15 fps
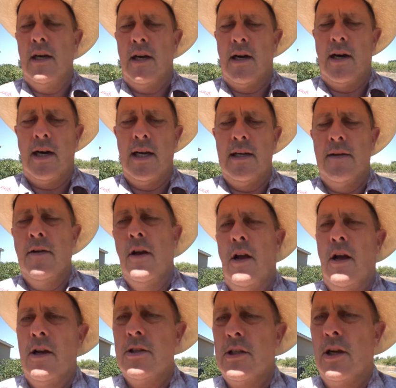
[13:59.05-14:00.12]
All right.
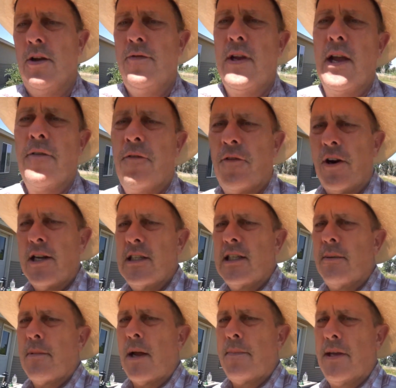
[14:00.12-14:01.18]
Also, if you have friends
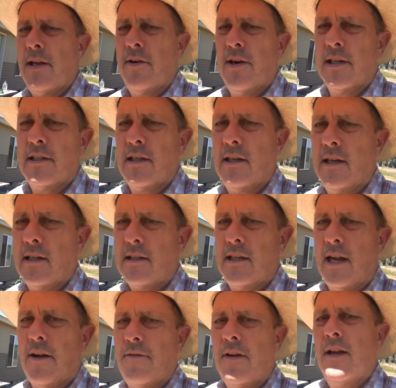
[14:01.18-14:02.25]
that might be interested in this
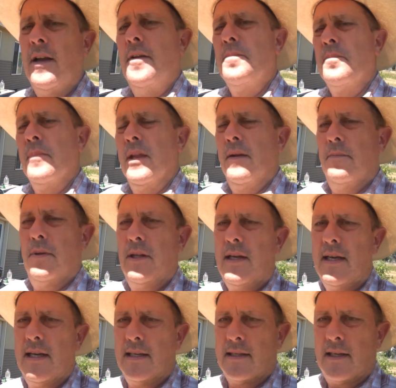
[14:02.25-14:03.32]
stuff,
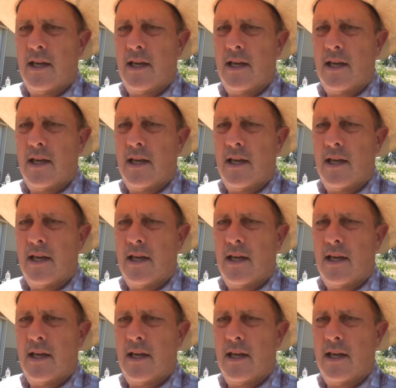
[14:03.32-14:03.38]
please